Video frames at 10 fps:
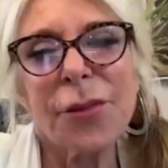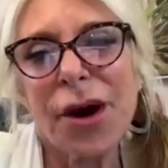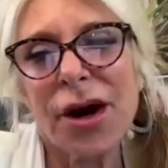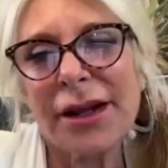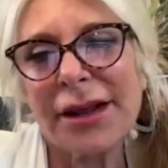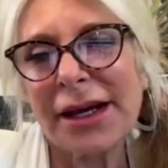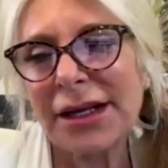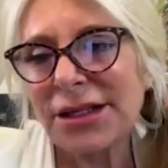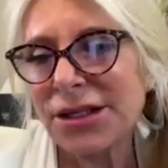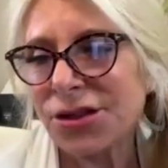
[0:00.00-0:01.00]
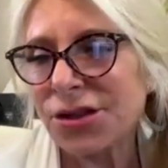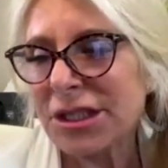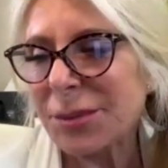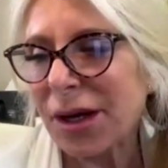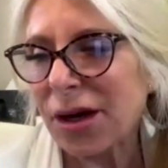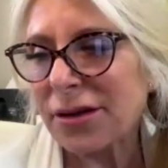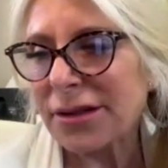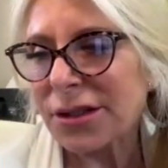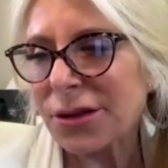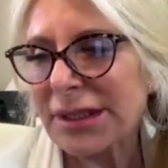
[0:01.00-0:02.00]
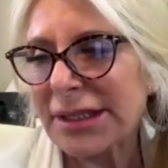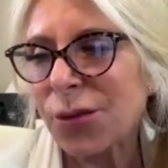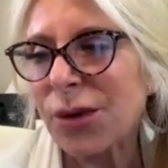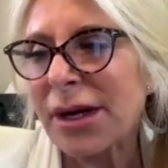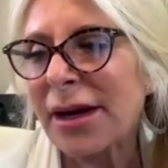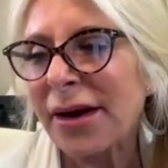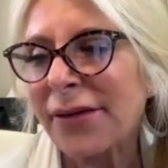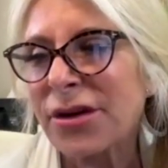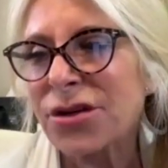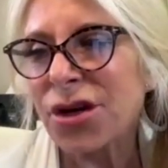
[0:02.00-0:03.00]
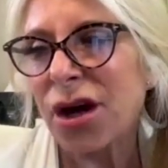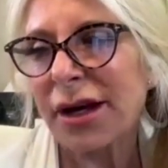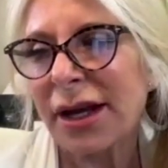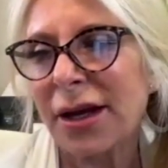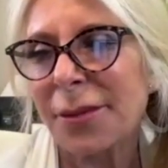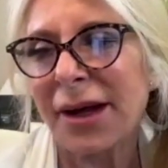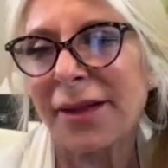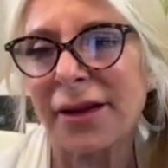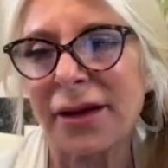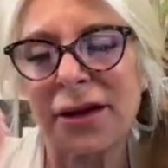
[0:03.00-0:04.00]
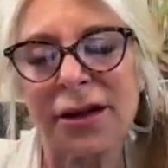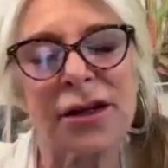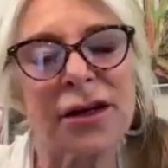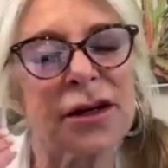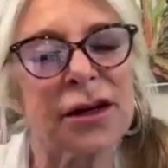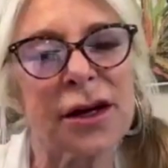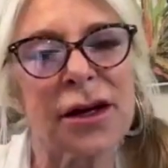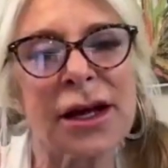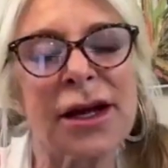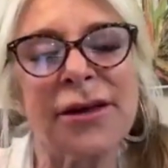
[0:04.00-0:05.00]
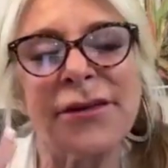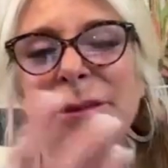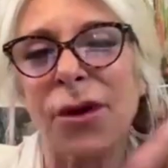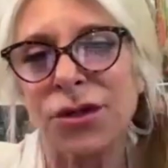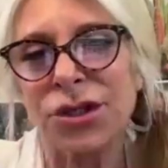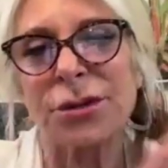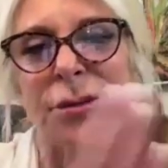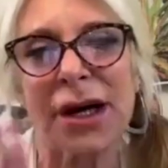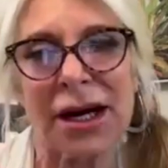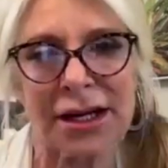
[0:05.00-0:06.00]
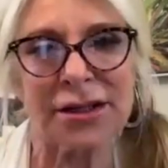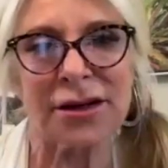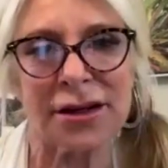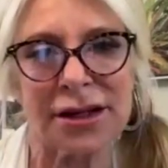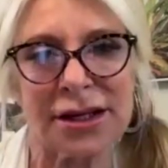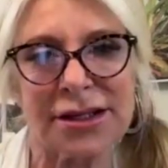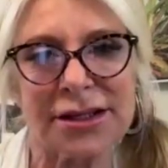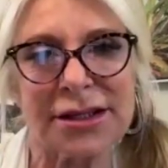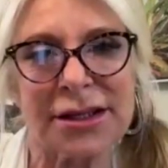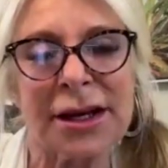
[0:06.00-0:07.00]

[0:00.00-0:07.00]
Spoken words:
other part that concerns me also is that we're never talking about the kind of emotion behind all this.